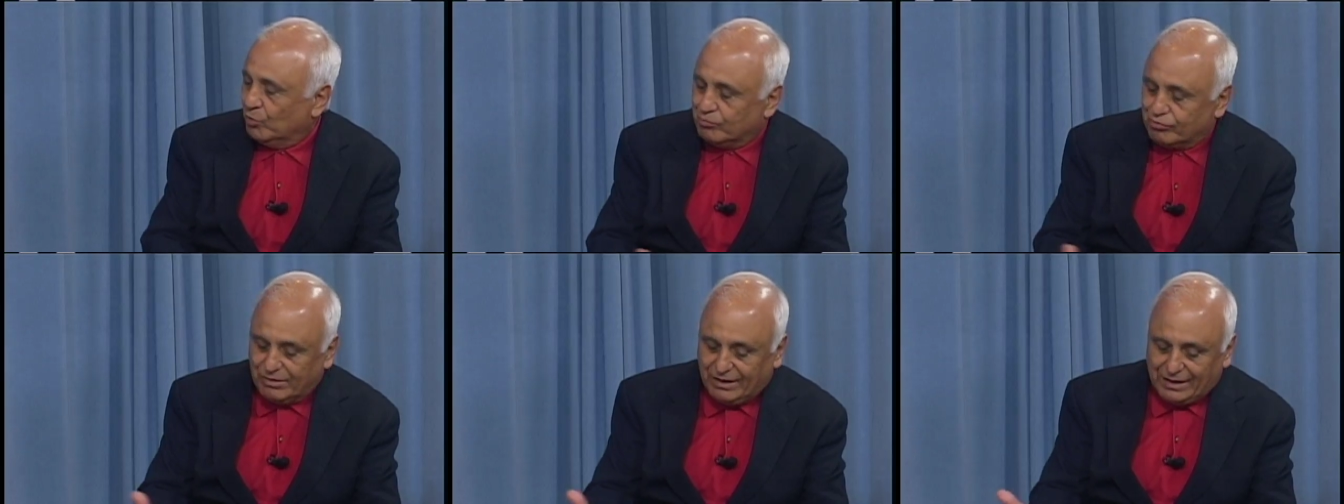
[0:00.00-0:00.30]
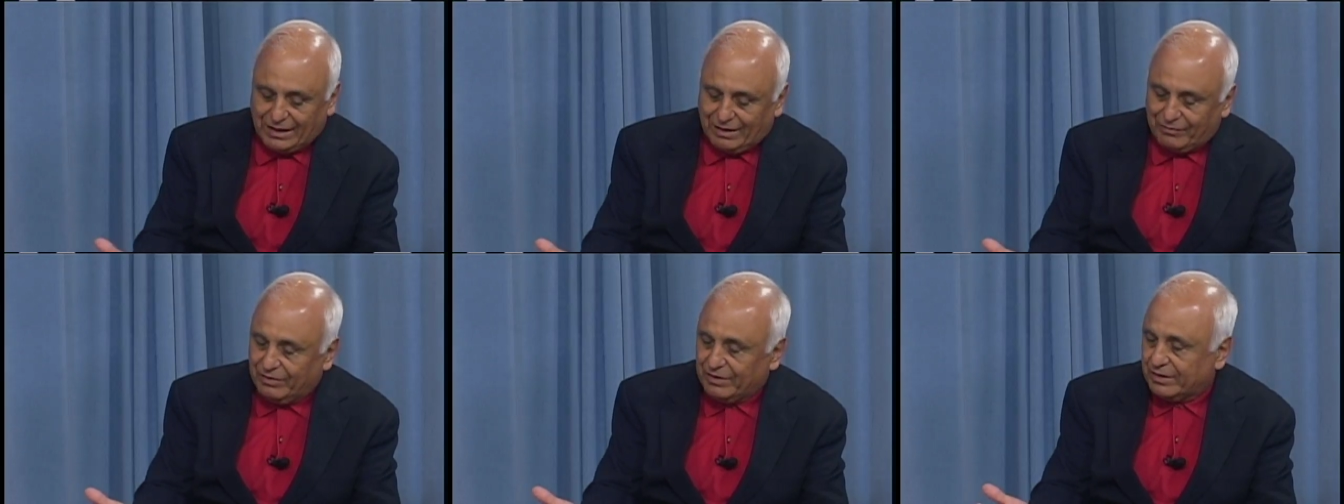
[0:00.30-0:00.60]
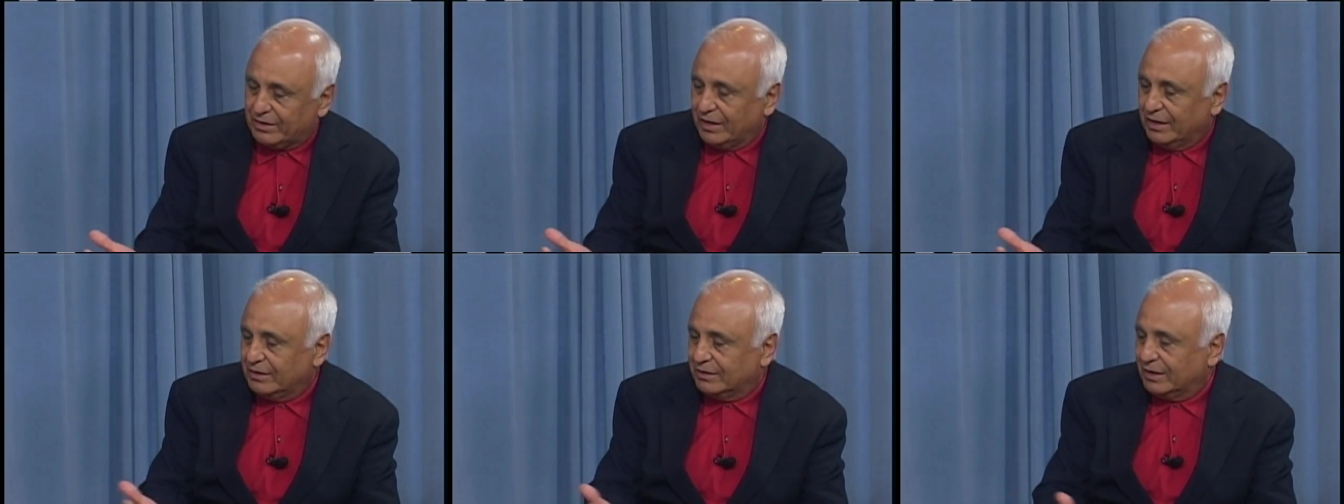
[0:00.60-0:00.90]
You bring
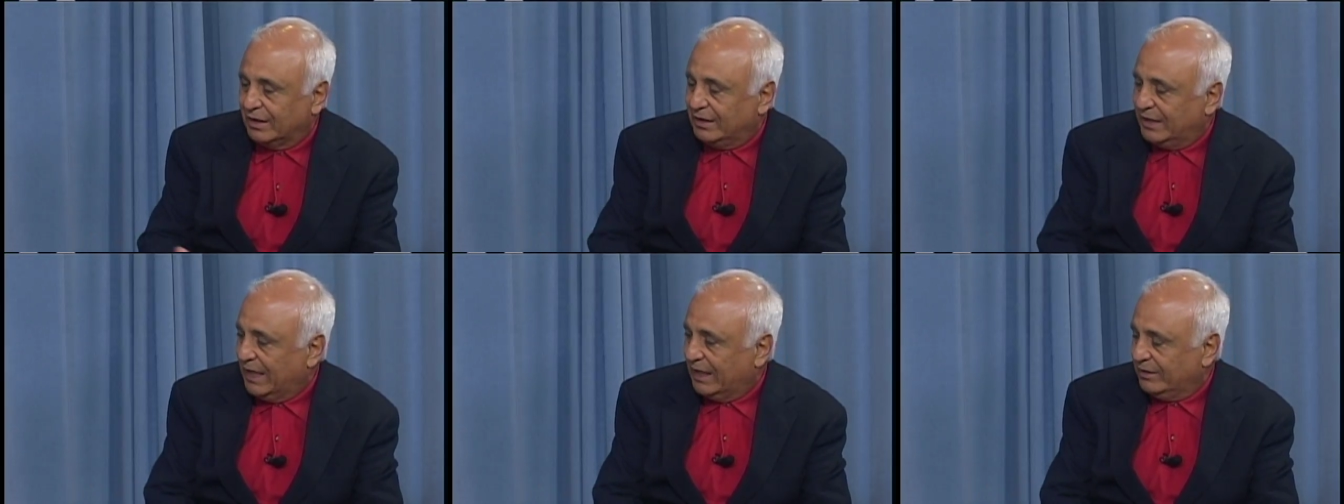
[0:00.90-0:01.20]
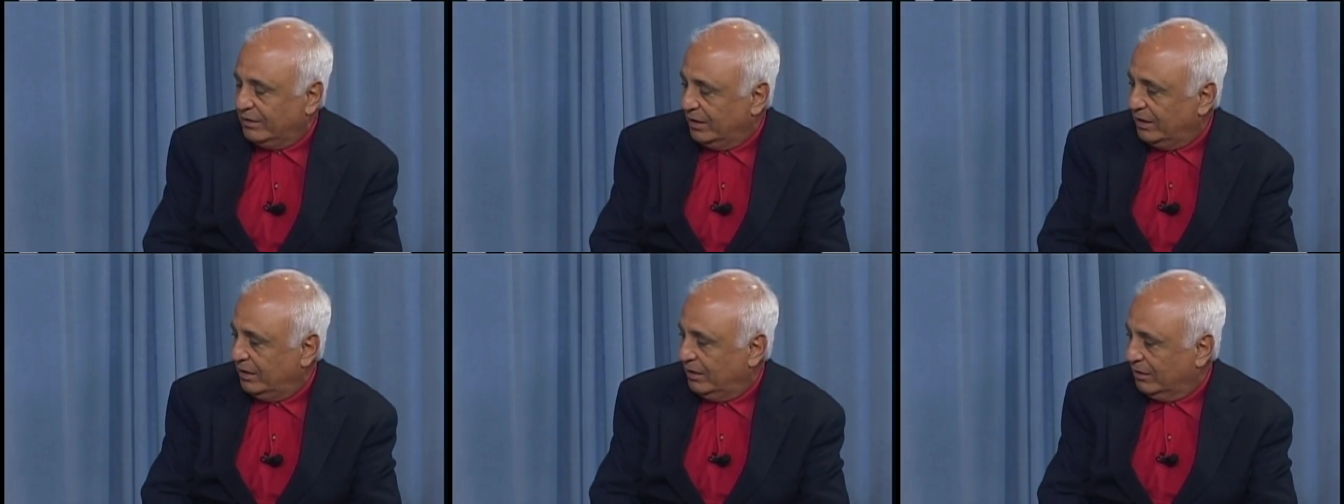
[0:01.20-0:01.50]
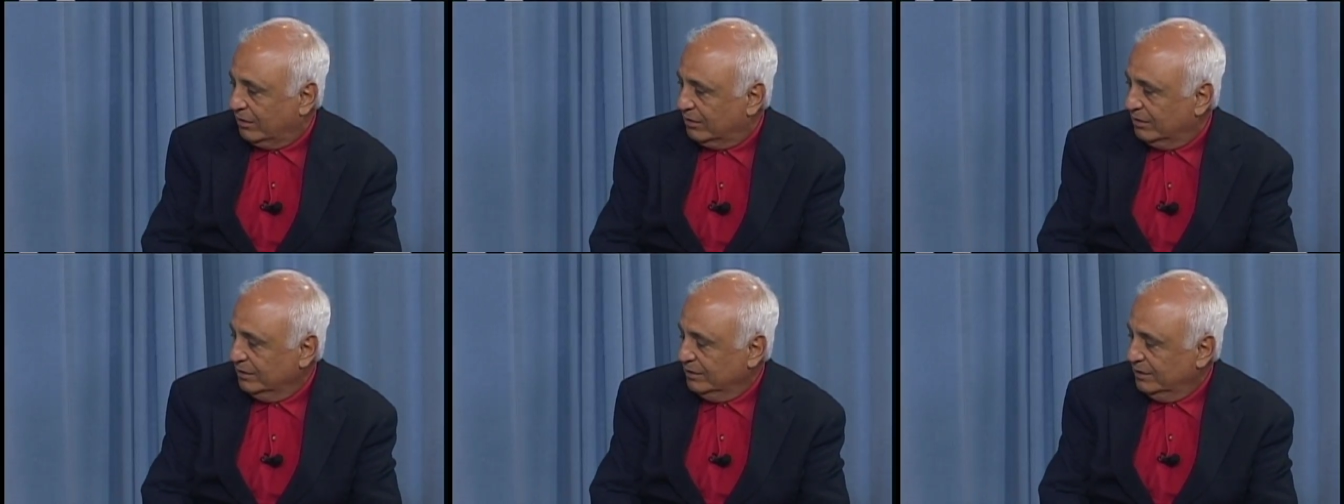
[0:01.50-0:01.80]
everything together
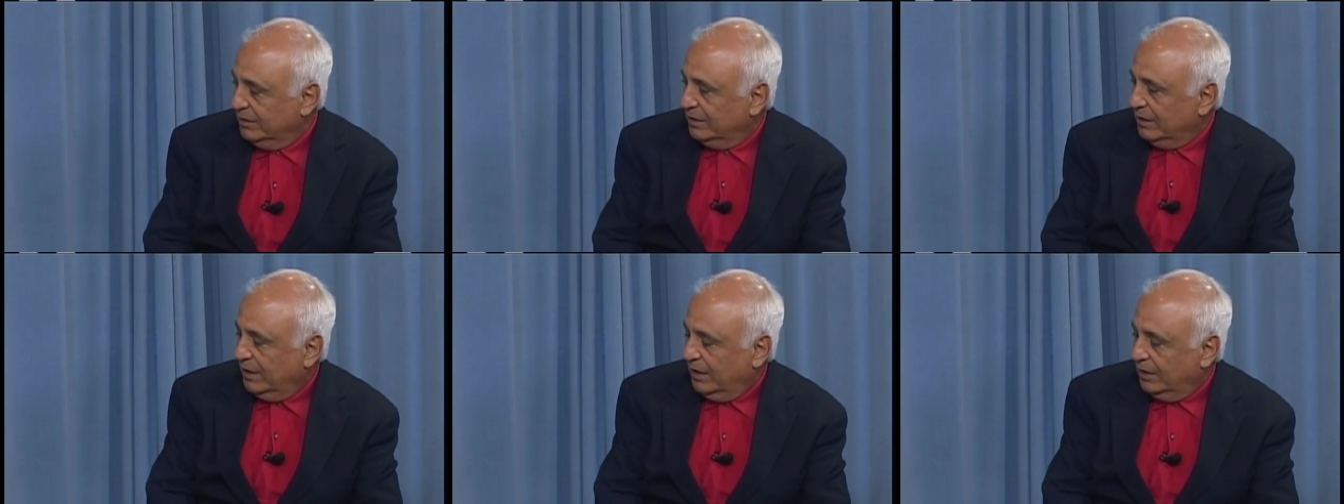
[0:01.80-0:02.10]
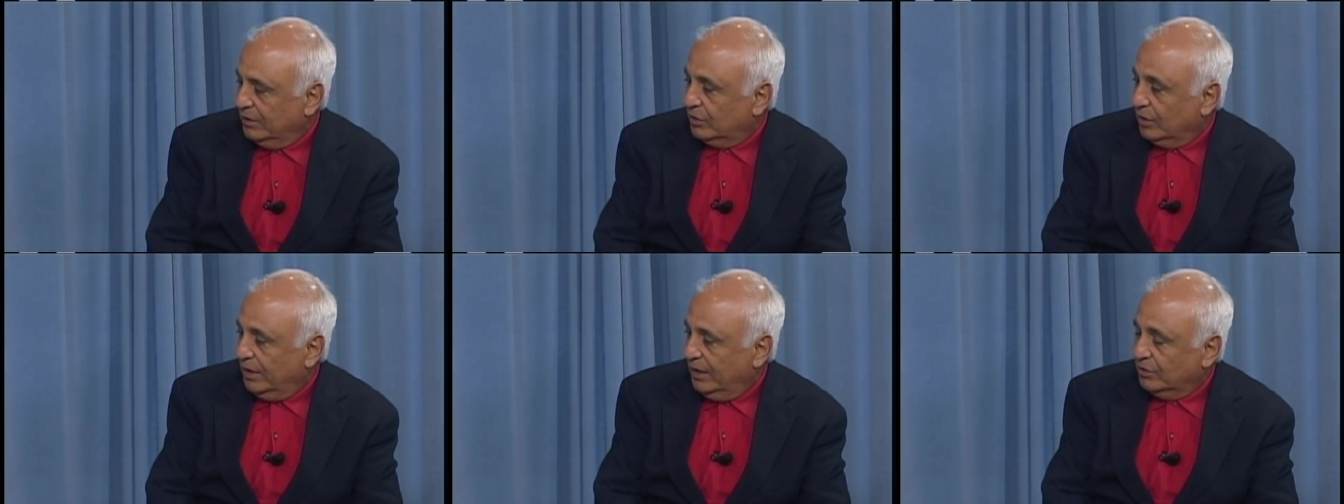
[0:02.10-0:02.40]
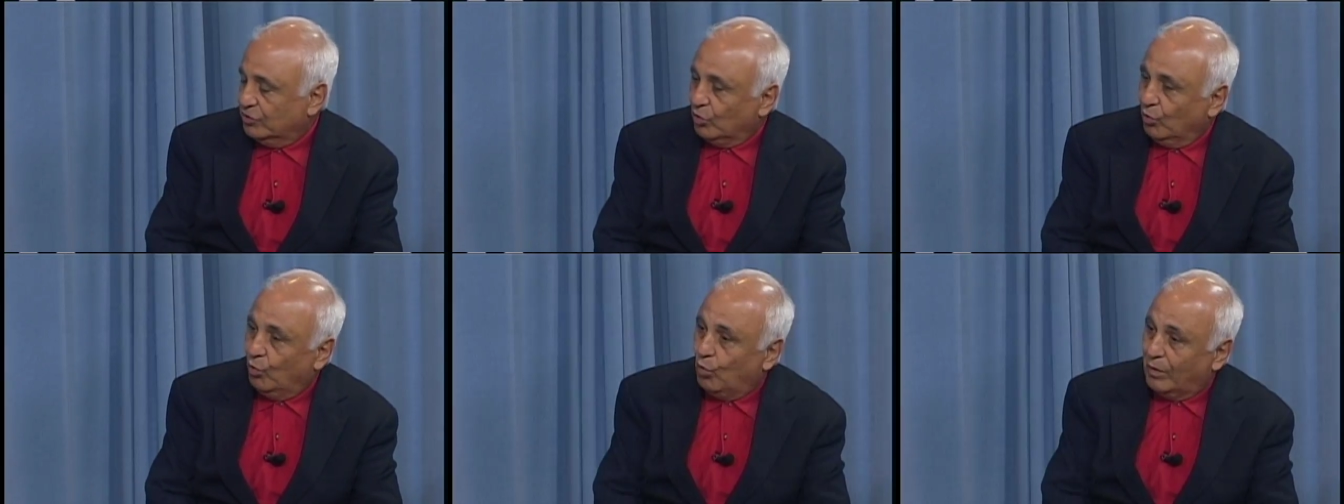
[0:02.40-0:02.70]
here
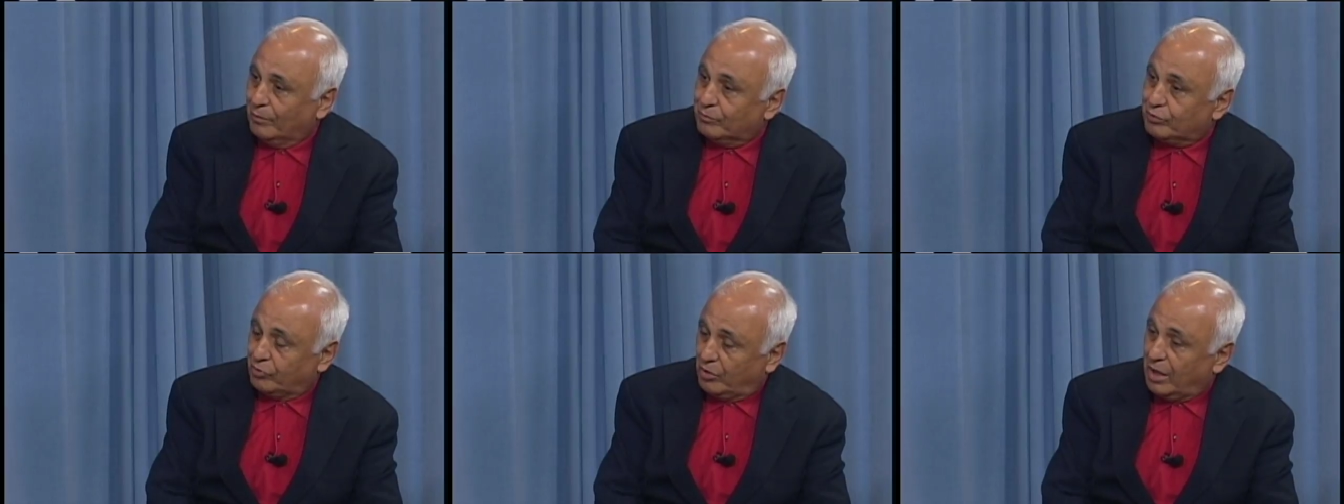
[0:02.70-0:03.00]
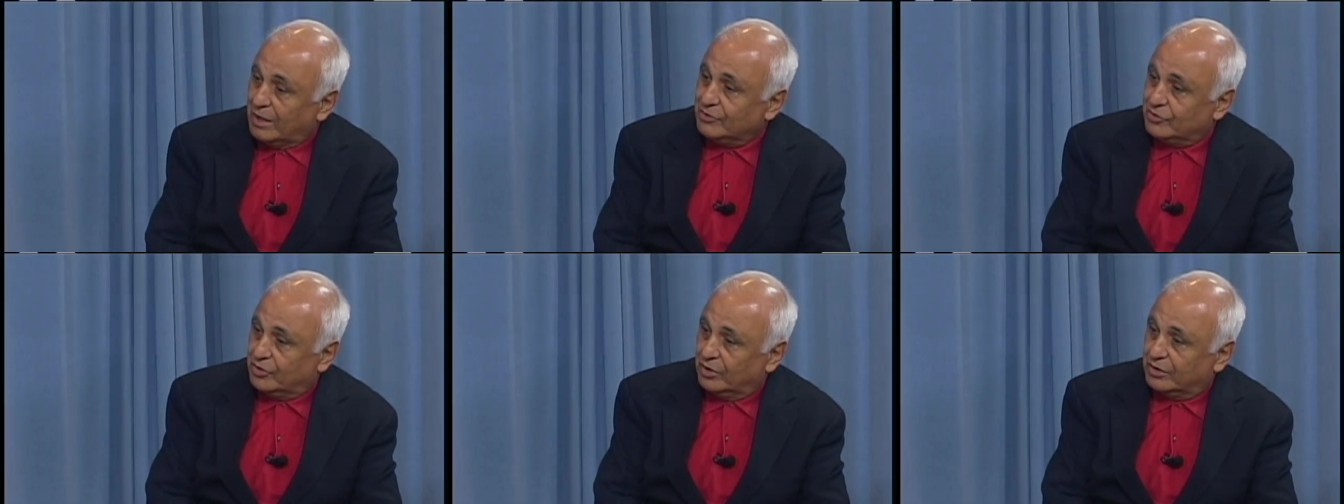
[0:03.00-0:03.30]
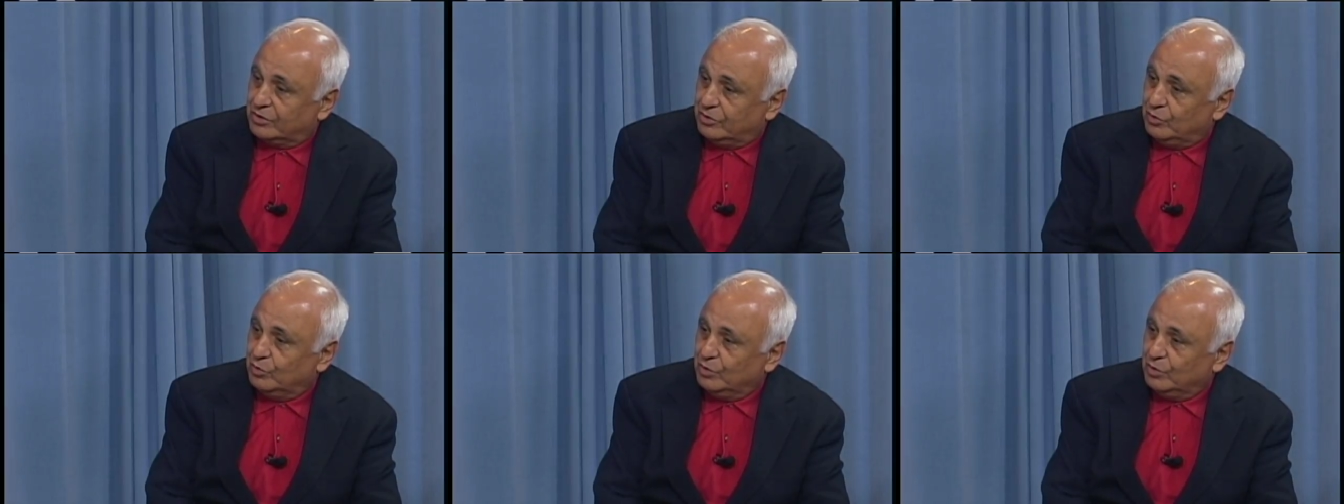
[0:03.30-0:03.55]
into one project.